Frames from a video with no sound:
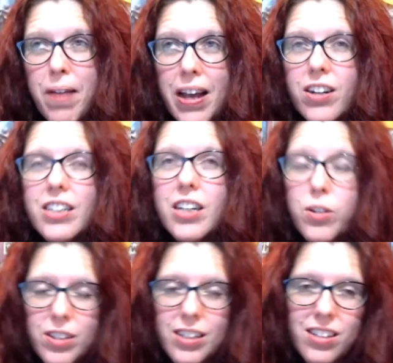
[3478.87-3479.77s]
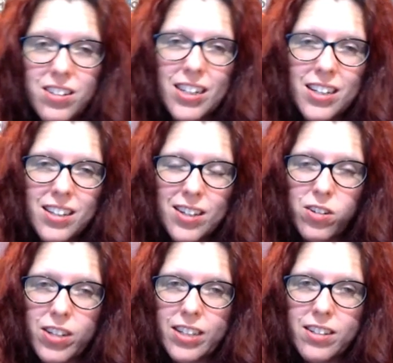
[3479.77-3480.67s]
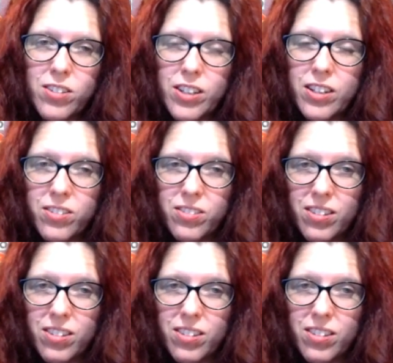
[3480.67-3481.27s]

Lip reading: of dosage. Anything will kill you.